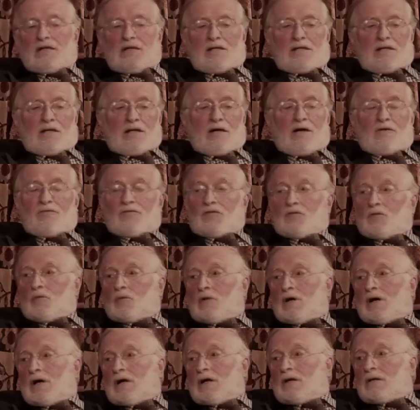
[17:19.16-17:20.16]
And after a
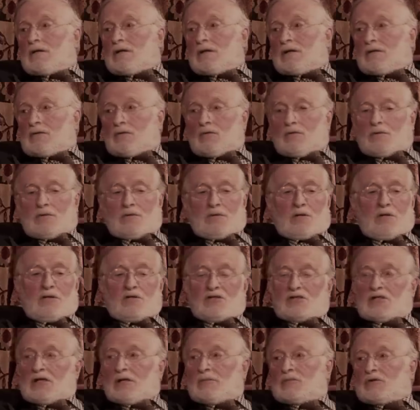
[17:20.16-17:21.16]
while, I thought,
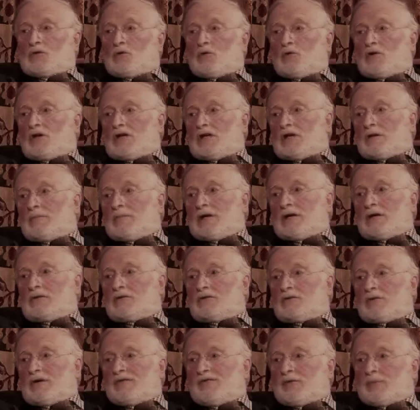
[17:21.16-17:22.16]
gosh, I'm talking about
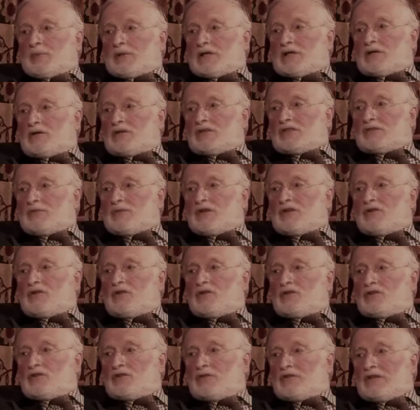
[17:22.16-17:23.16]
it to everybody else, and we're
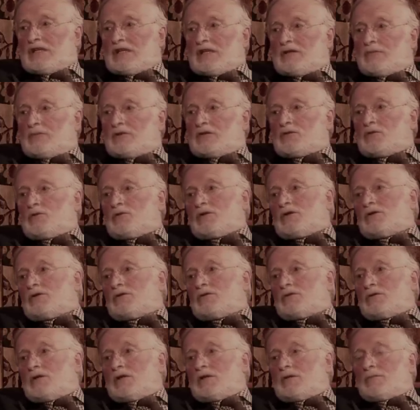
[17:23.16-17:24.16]
not doing it. We're talking
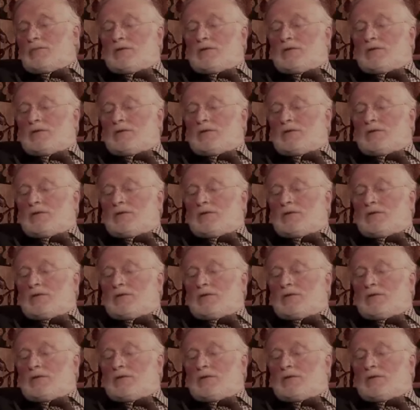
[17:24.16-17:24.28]
to other...